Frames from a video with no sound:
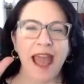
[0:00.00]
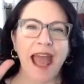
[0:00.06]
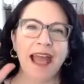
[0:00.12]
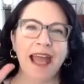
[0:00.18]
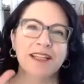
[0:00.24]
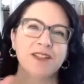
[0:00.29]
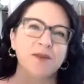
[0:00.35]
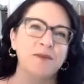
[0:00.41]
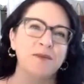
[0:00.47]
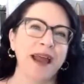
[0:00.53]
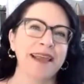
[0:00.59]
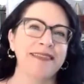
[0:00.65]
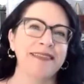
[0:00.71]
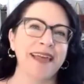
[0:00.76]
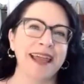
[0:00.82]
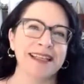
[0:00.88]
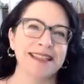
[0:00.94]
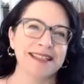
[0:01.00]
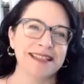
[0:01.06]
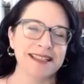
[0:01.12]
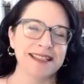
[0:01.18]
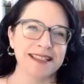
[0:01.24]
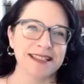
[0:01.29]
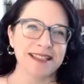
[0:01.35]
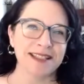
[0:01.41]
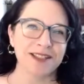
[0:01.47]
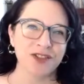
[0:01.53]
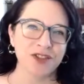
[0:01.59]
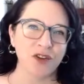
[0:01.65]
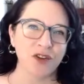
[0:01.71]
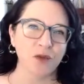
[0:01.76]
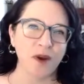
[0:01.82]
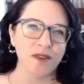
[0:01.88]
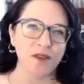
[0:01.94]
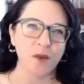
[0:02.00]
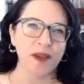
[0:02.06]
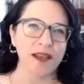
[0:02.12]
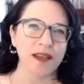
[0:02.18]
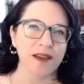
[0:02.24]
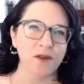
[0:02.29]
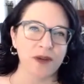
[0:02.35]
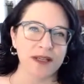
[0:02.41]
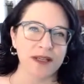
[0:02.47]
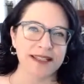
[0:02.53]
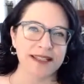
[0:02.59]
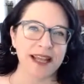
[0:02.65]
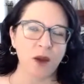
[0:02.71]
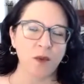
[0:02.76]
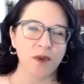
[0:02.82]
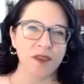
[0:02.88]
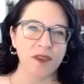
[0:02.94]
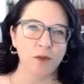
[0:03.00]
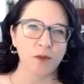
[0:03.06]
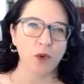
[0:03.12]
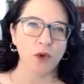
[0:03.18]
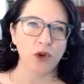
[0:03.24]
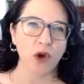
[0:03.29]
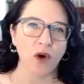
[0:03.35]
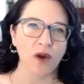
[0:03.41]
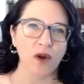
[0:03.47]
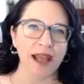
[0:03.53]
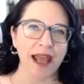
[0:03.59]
and to make that instant decision of whether we can resonate with them or not.